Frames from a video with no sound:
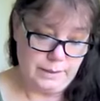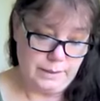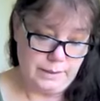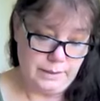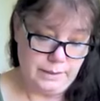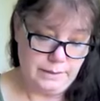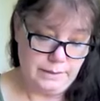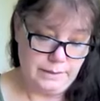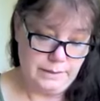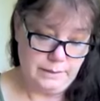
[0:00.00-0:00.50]

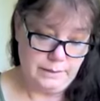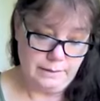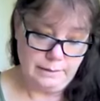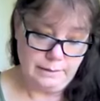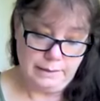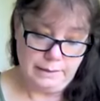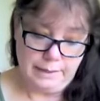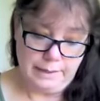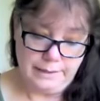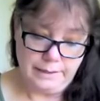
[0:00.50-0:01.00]
it
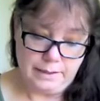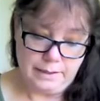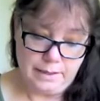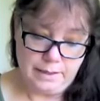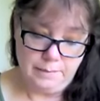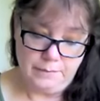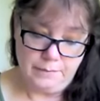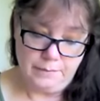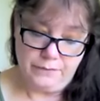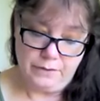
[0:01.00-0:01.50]
a
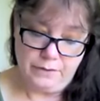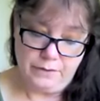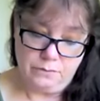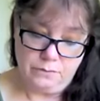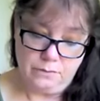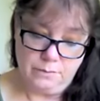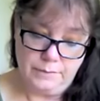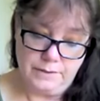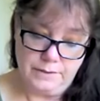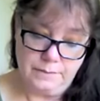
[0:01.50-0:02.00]
time of
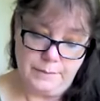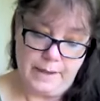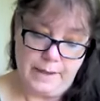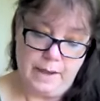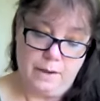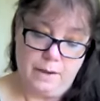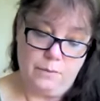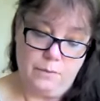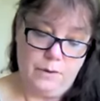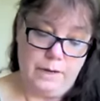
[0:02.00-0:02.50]
enormous
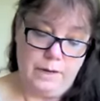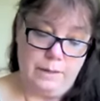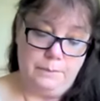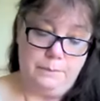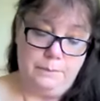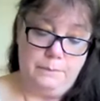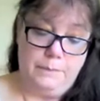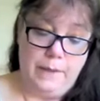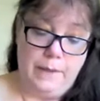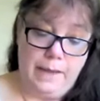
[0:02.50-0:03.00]
power
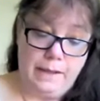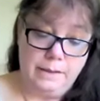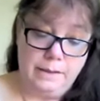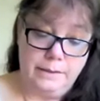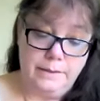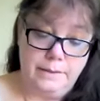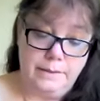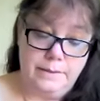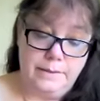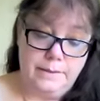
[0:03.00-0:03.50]
and
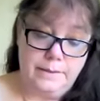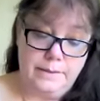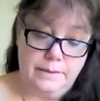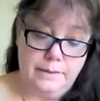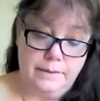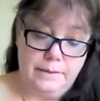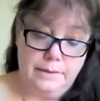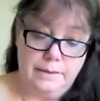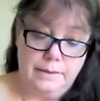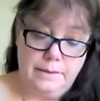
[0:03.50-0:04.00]
balance
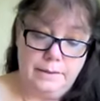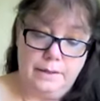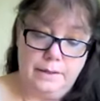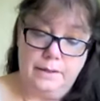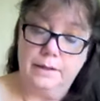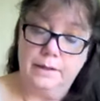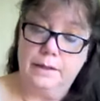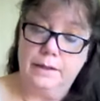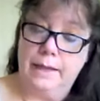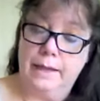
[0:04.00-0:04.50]

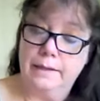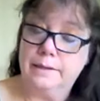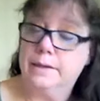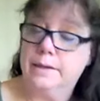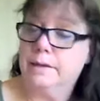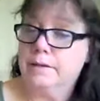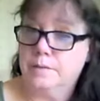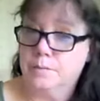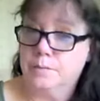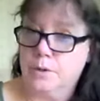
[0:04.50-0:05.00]
and
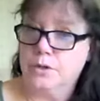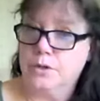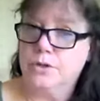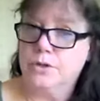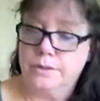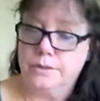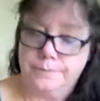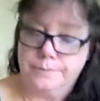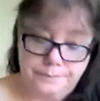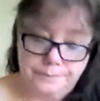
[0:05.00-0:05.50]

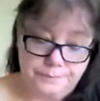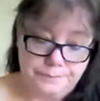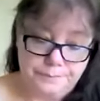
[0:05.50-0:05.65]
expression.